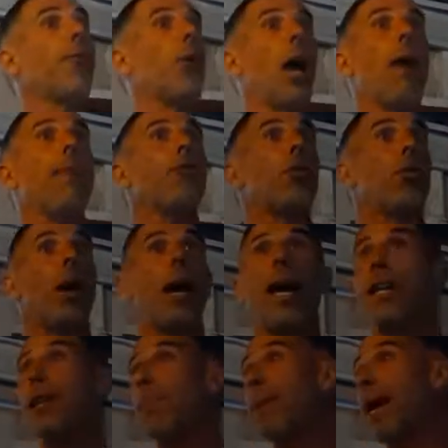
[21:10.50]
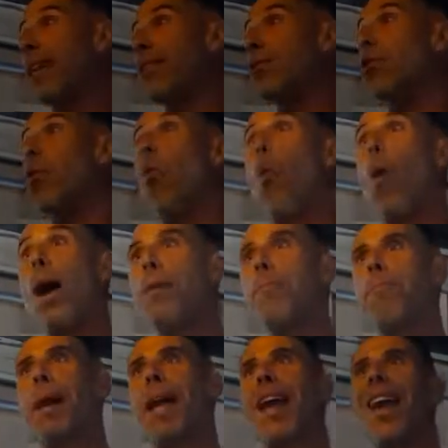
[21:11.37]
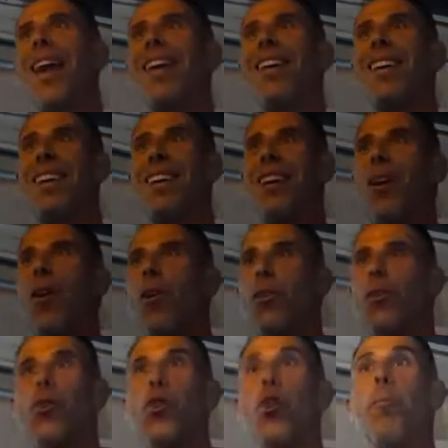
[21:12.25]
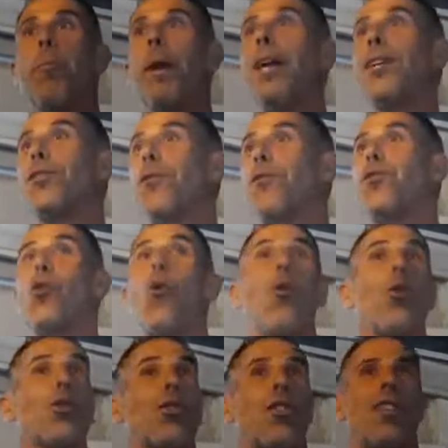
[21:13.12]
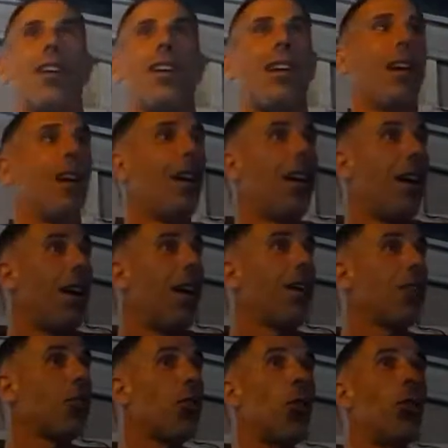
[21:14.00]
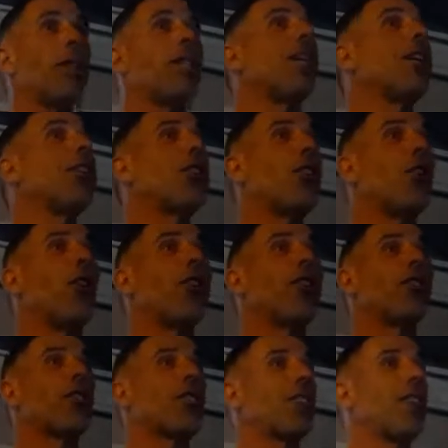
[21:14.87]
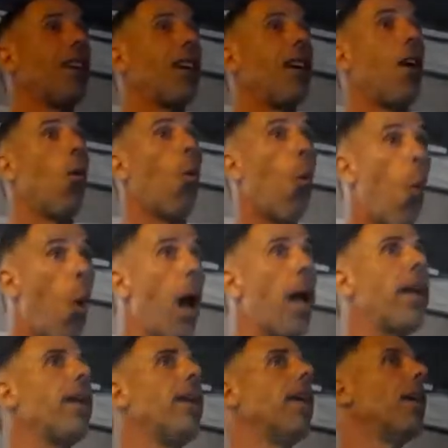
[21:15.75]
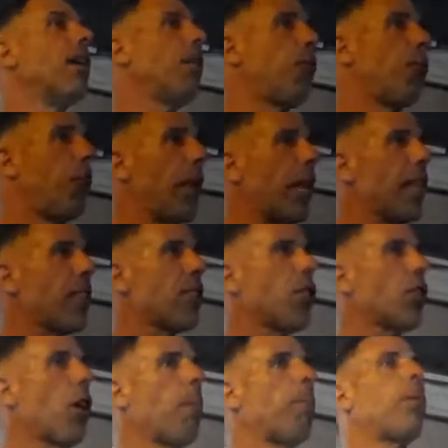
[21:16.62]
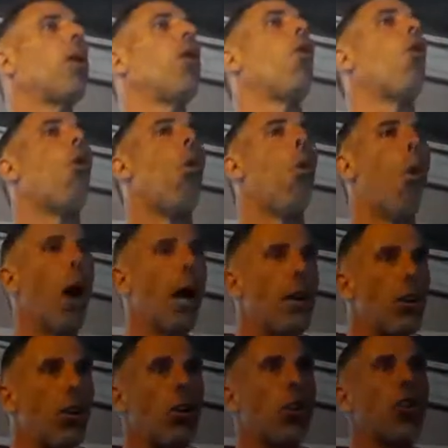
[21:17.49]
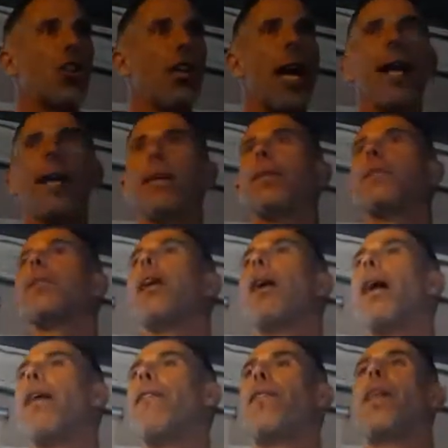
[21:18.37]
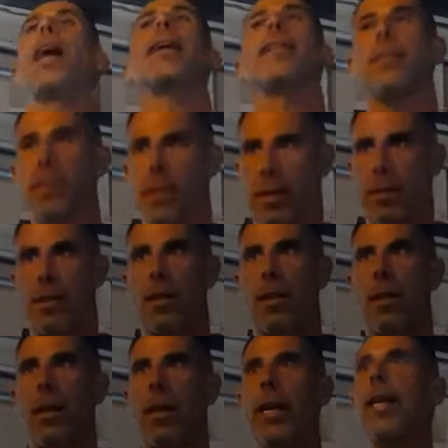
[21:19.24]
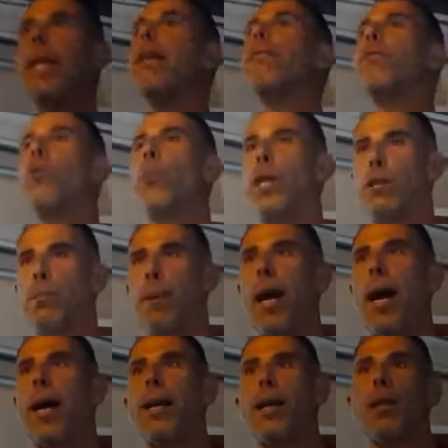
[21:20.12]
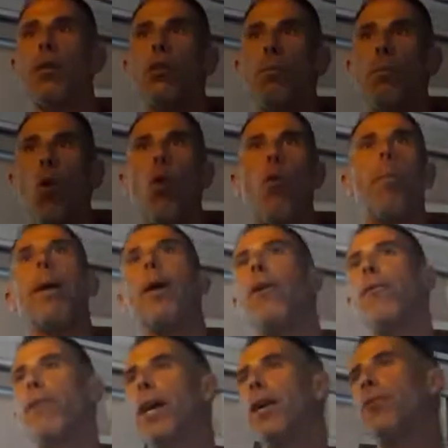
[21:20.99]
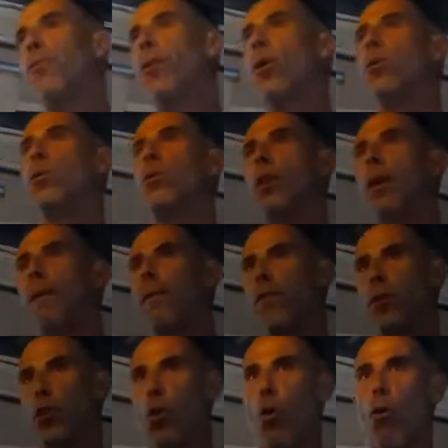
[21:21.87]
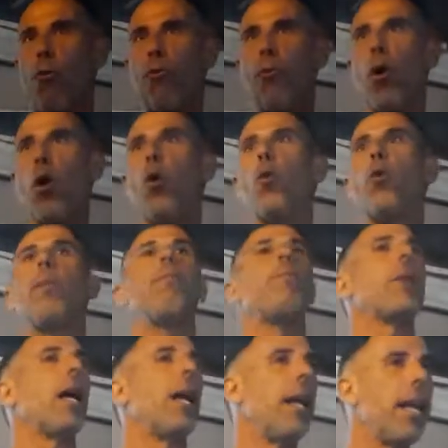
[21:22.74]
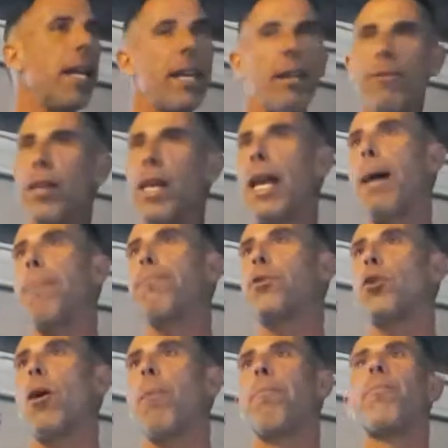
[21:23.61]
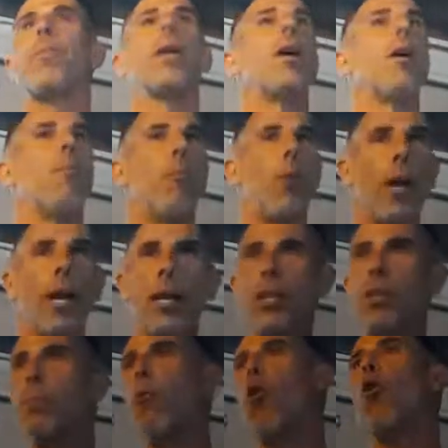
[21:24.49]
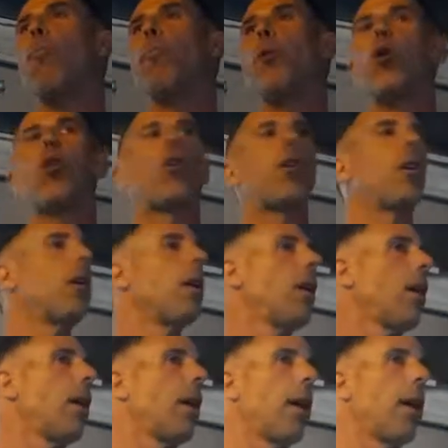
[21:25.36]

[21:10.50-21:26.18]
If you have to wear underpants, one pair, two pairs of shorts, two t shirts, one fleece top, one good jacket, and that's it. Leave the rest behind. A small pair of headphones, your phone, leave the laptop, bring a small book,